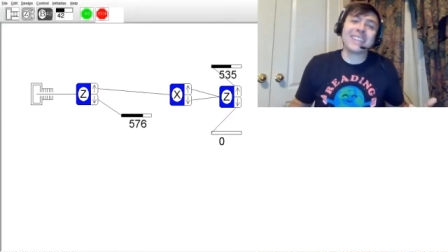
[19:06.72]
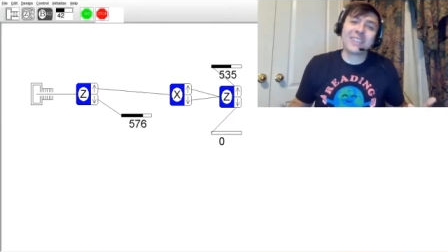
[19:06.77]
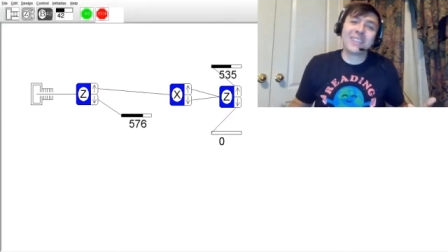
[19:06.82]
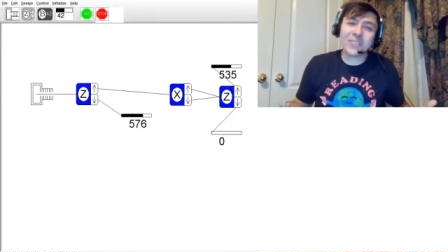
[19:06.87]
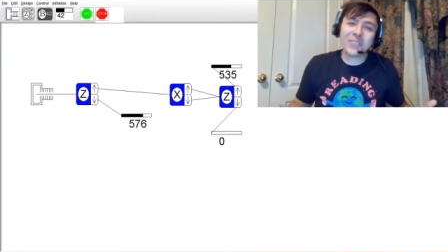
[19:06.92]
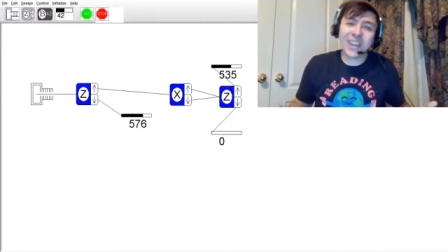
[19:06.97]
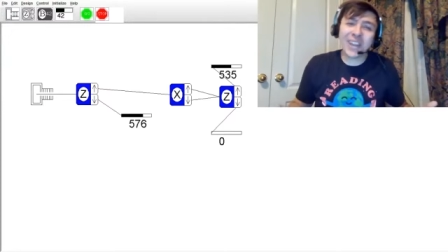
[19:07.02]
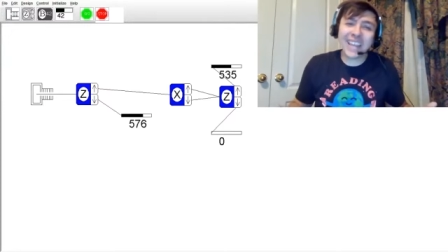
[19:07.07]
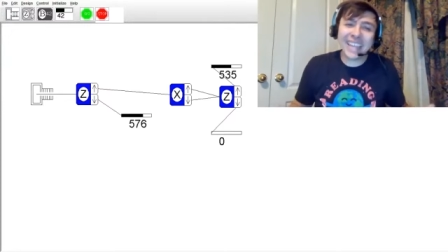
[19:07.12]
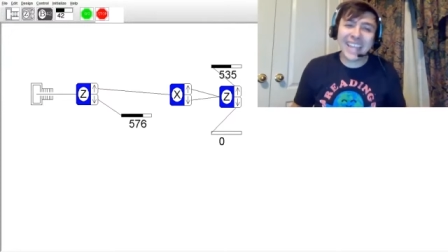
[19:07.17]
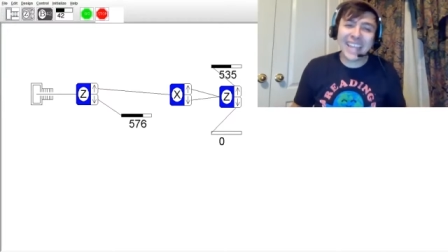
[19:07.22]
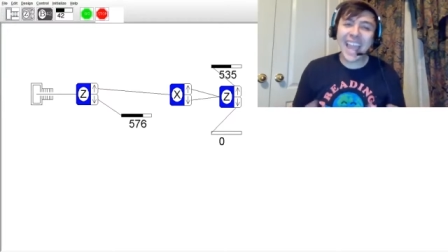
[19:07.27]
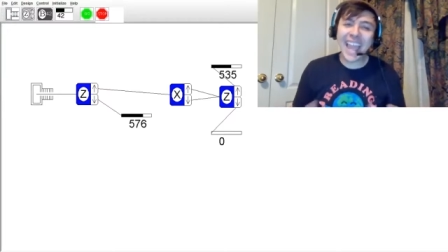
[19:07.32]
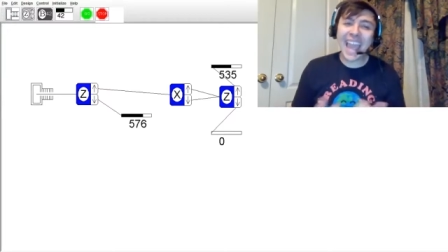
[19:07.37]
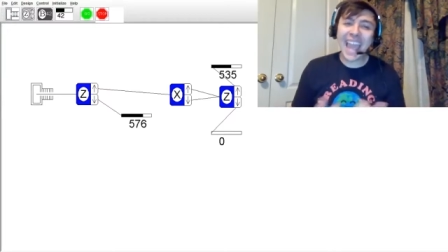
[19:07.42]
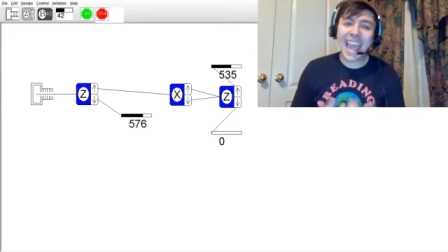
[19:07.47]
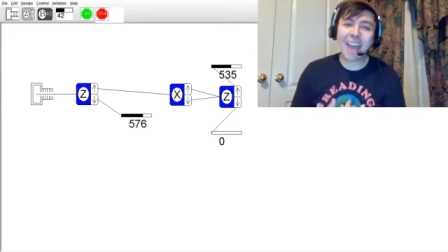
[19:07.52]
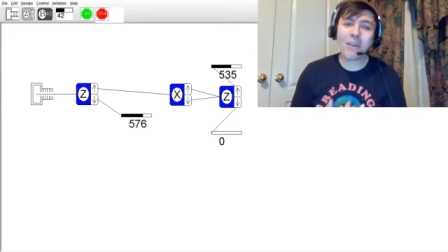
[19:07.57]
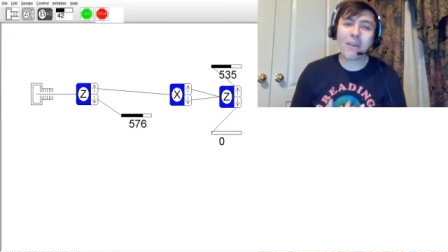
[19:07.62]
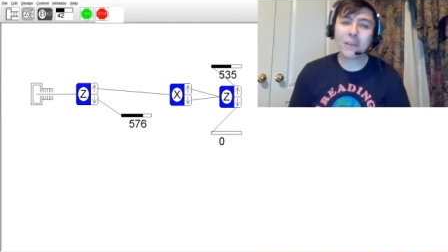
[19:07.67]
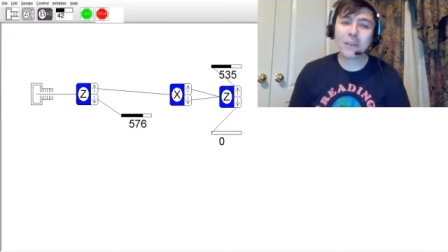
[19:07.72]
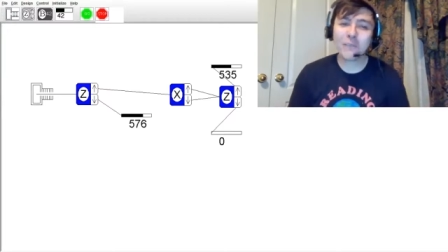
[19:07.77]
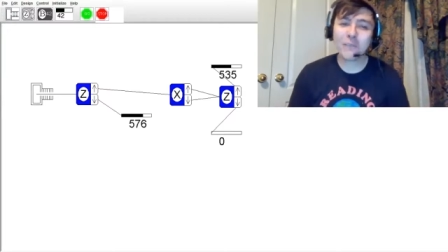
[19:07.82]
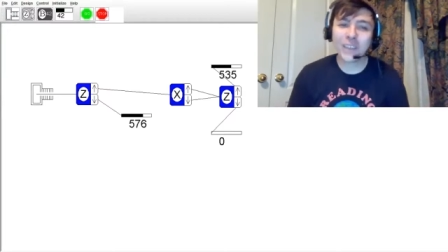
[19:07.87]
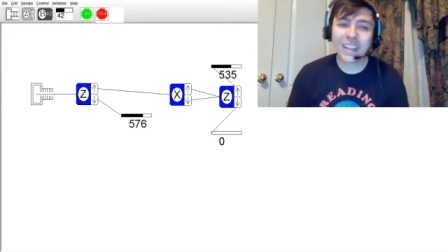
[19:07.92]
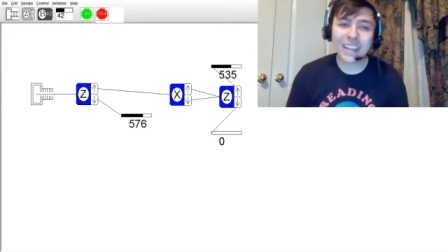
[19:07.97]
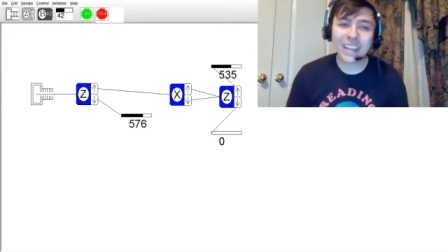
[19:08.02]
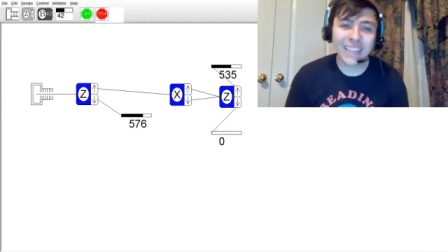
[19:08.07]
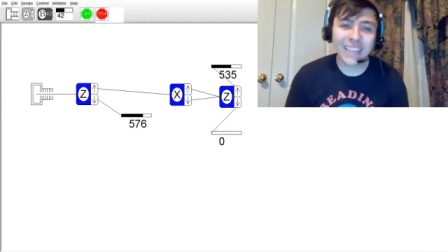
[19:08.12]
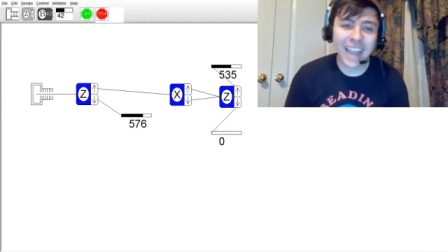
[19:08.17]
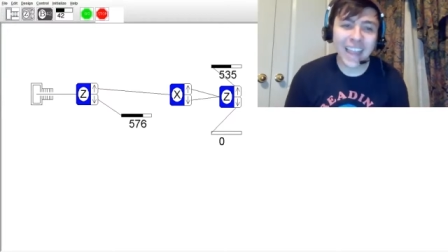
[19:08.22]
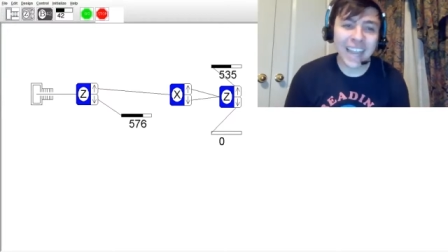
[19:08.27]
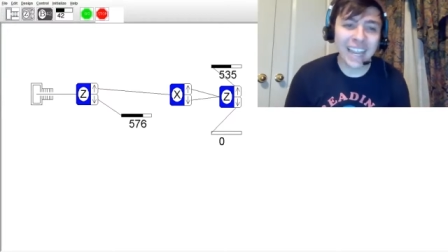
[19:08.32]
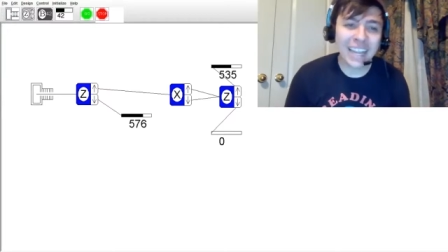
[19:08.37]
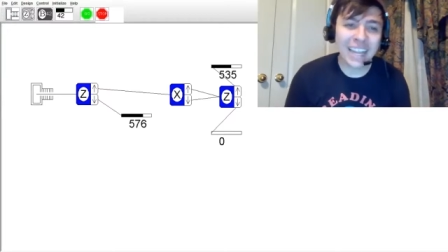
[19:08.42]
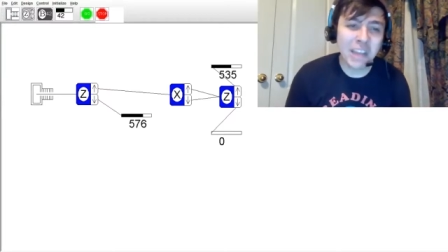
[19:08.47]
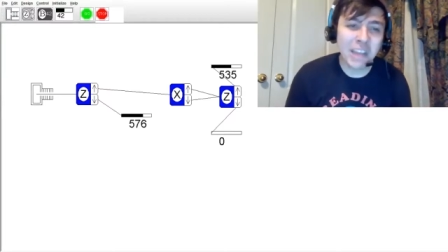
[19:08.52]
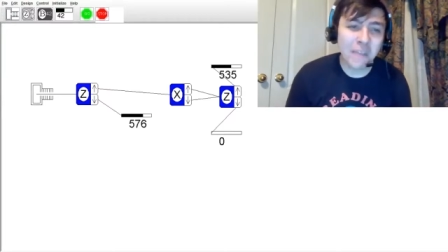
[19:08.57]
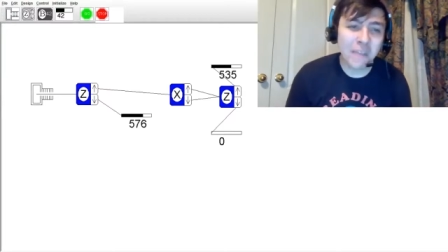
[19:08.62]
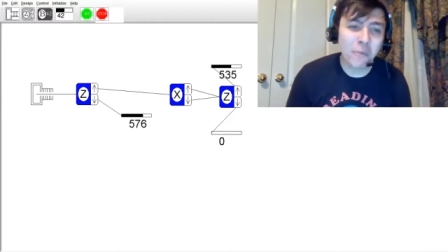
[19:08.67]
right? How convenient that I can
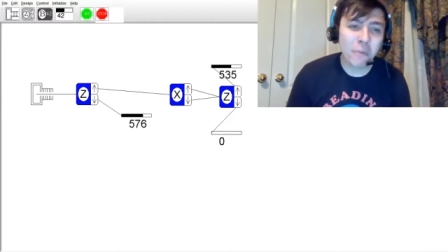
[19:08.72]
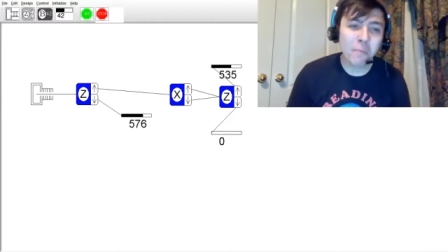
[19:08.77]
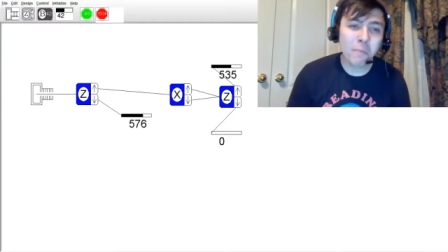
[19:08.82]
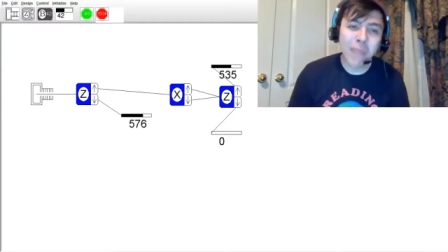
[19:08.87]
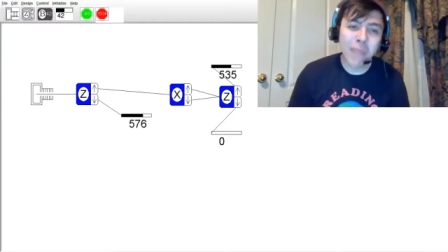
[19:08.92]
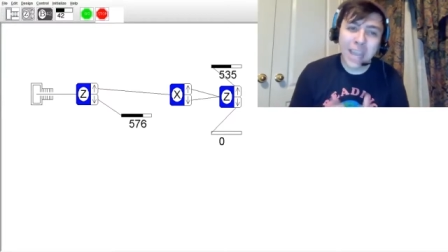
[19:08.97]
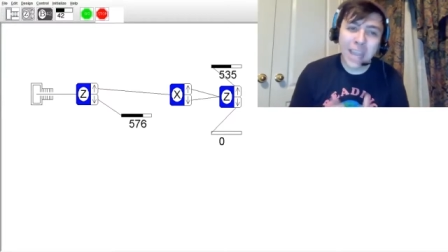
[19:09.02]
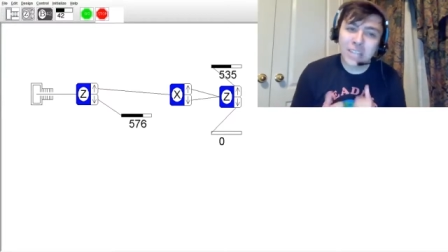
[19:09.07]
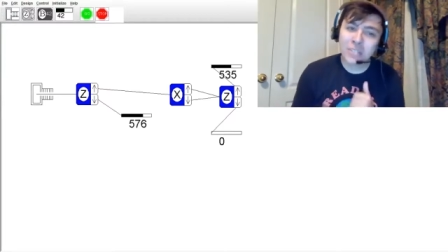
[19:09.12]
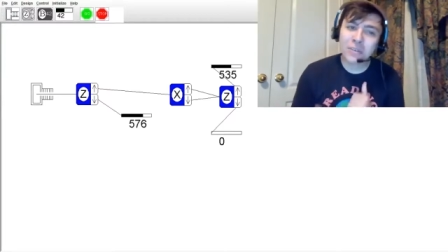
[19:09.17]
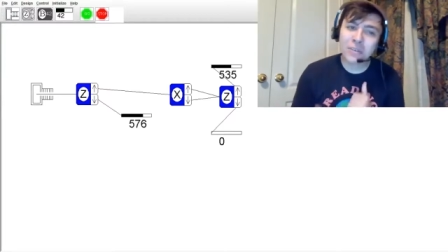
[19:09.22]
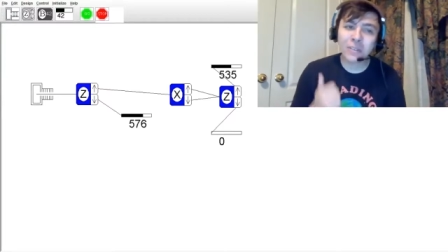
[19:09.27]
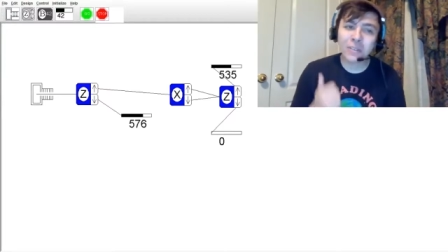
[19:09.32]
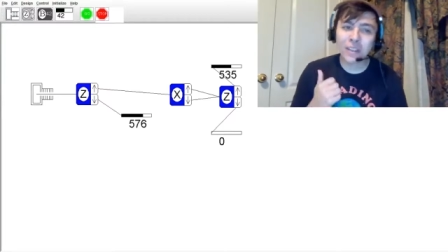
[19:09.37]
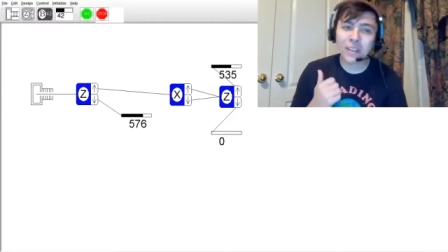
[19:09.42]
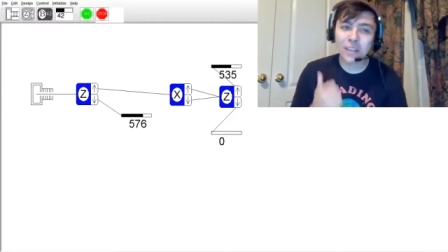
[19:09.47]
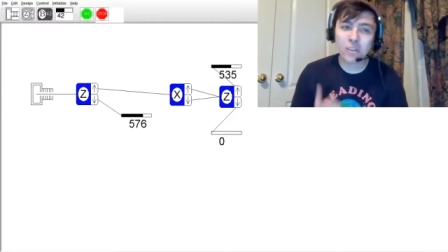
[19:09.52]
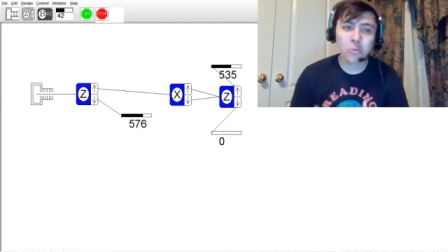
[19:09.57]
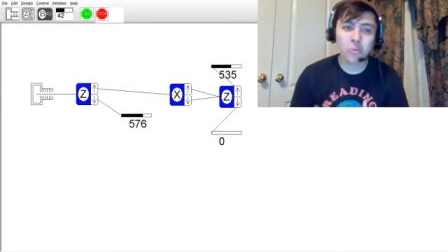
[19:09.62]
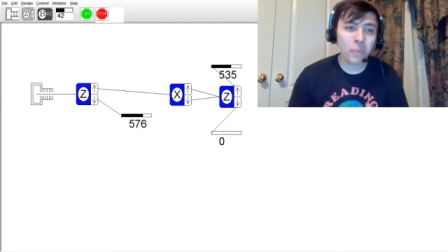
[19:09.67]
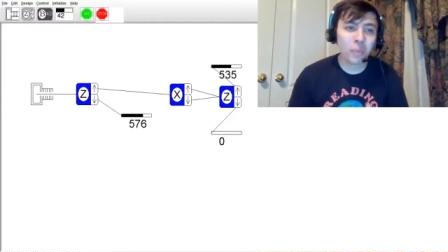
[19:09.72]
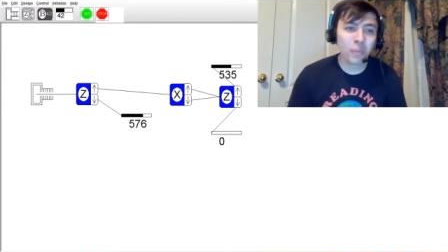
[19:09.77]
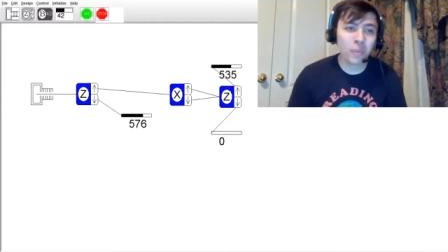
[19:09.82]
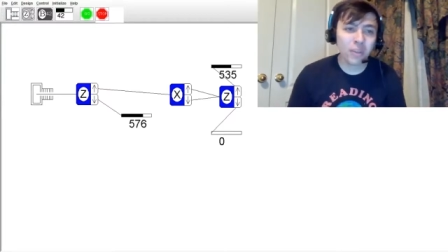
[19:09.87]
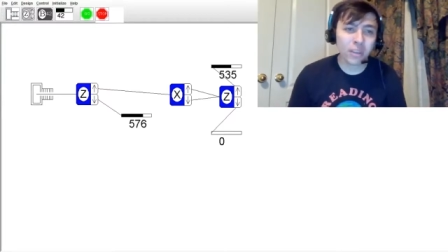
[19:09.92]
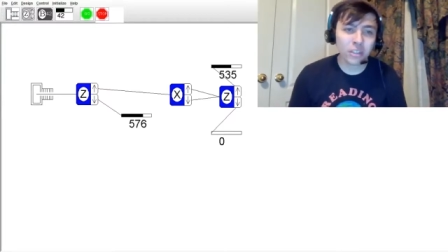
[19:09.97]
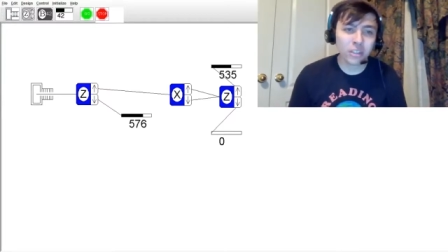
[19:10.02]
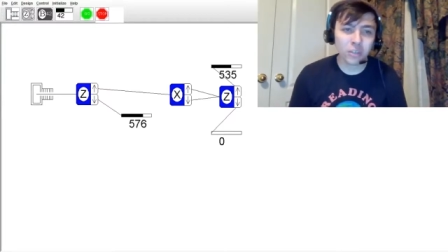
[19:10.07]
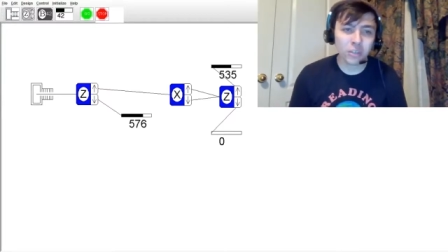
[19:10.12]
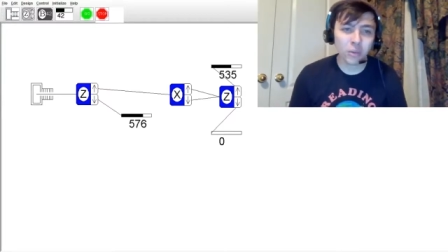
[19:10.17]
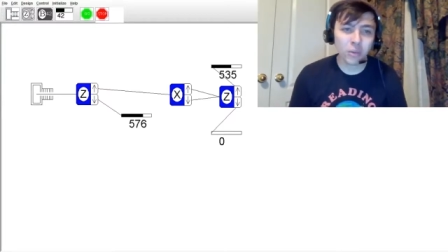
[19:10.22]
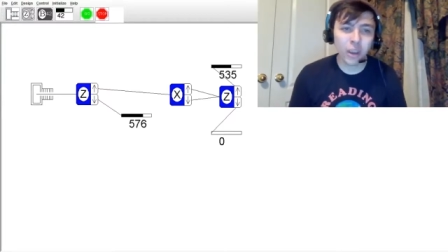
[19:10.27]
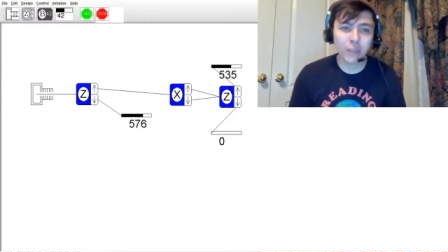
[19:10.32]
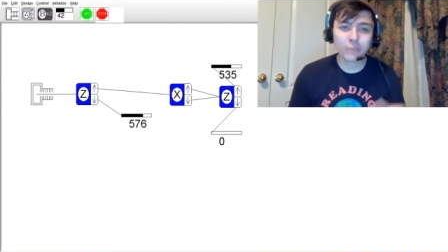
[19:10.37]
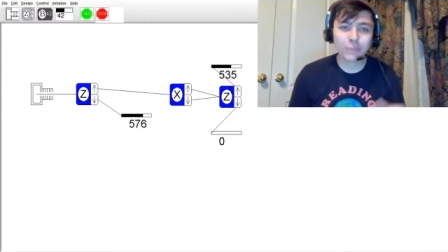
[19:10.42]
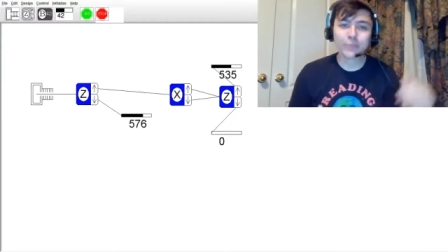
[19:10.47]
never measure this superposition, right?